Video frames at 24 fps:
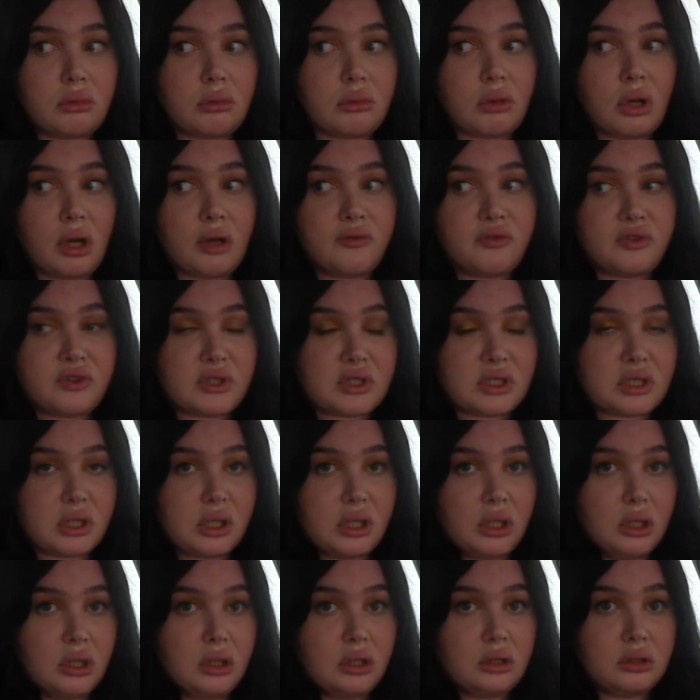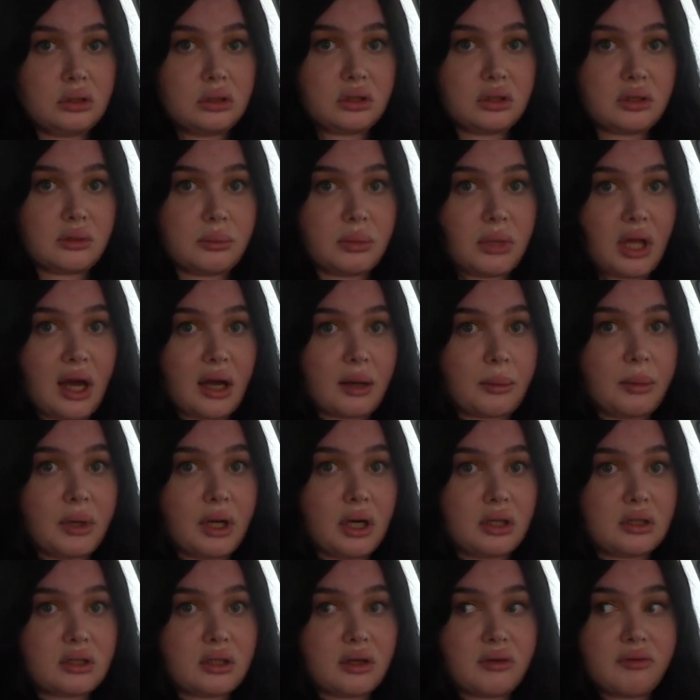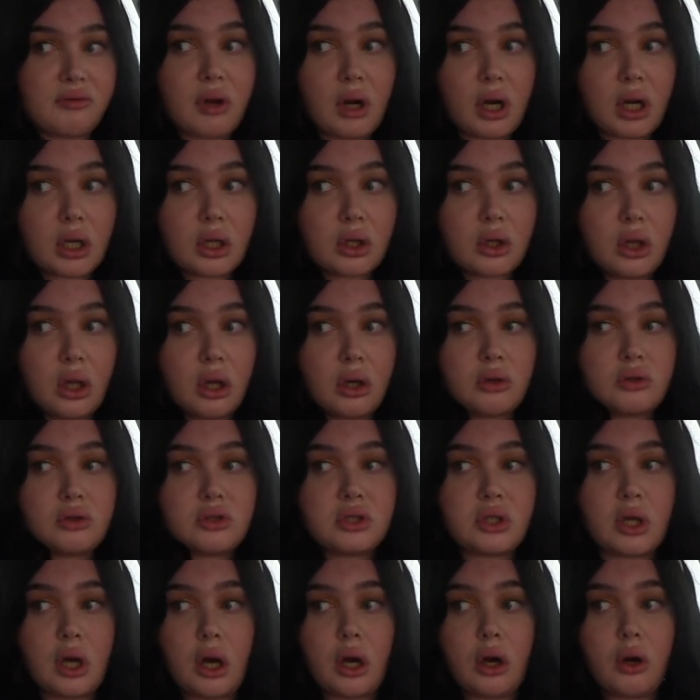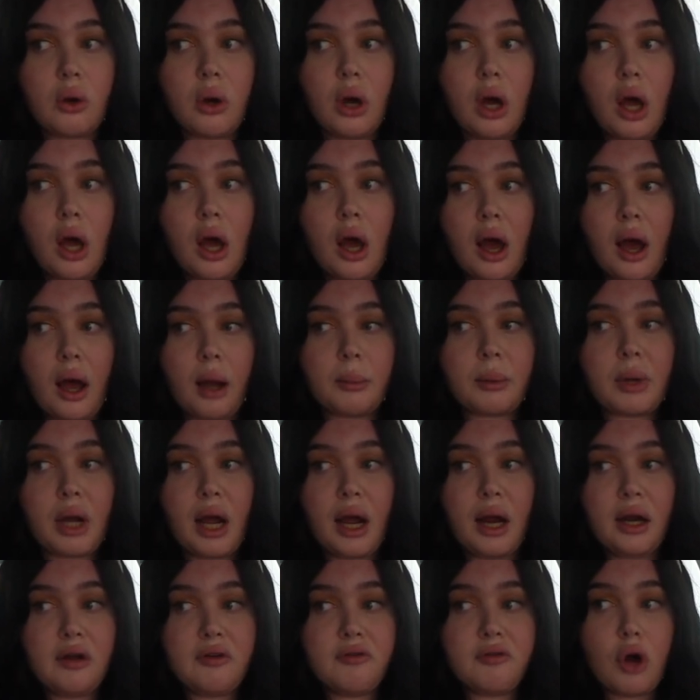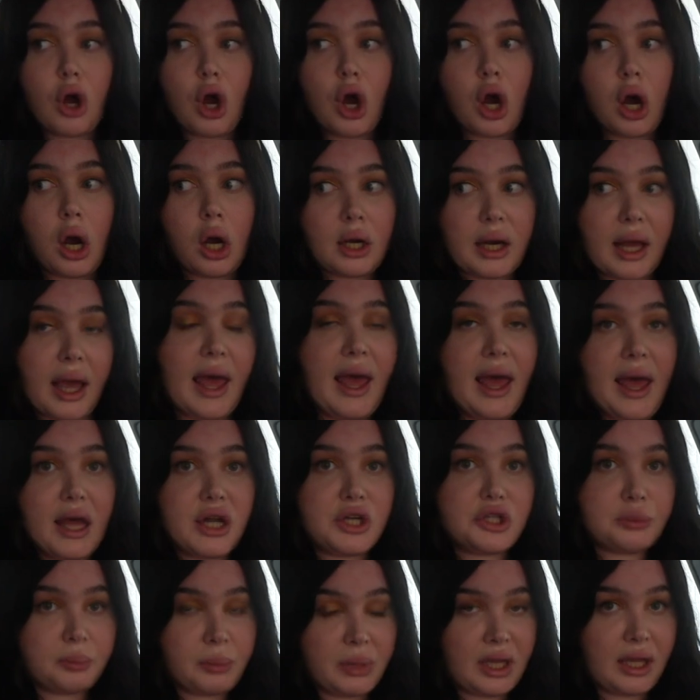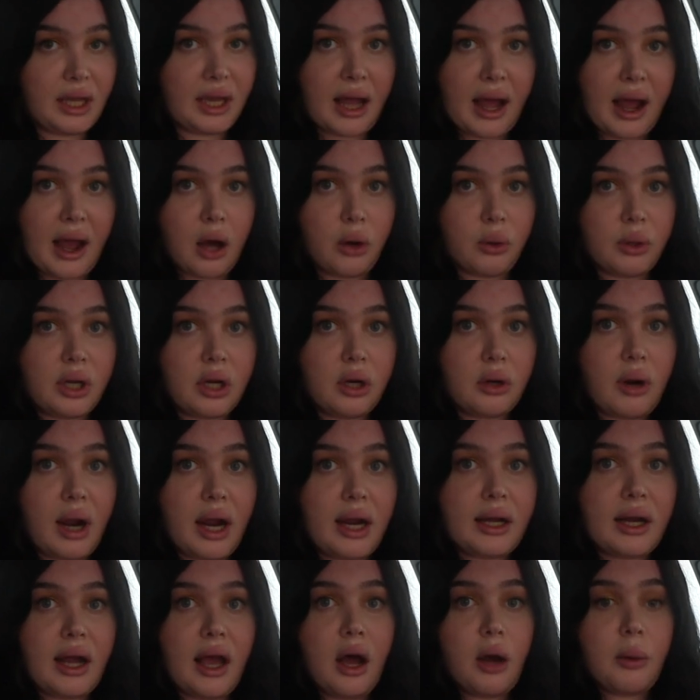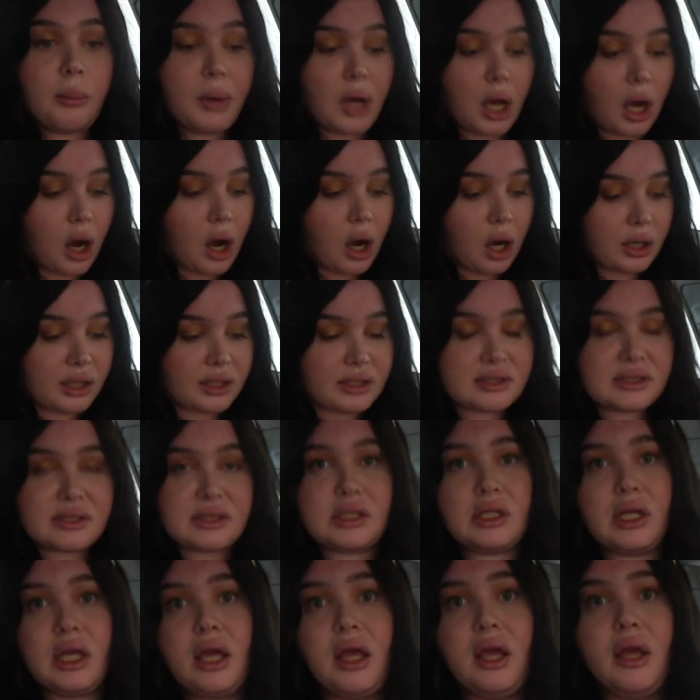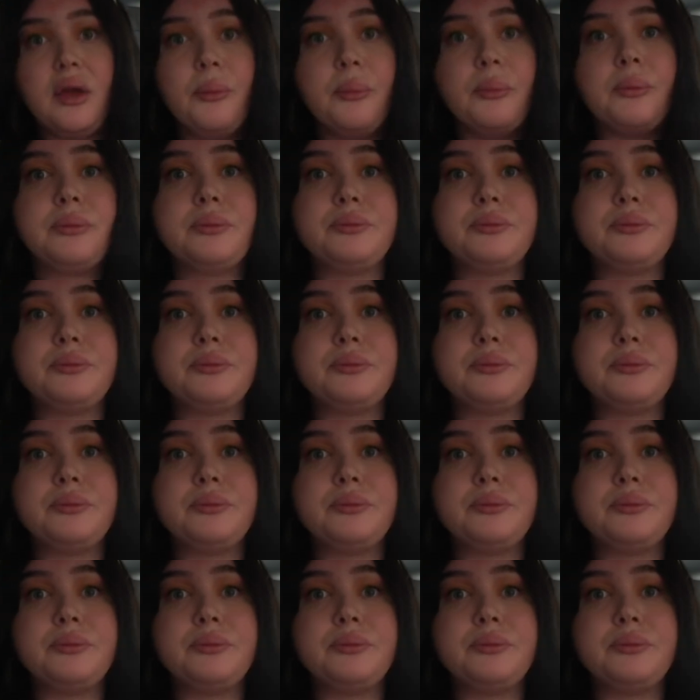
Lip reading: I've seen some black bears like very close. So I'm kind of on edge being out here right now, but honestly,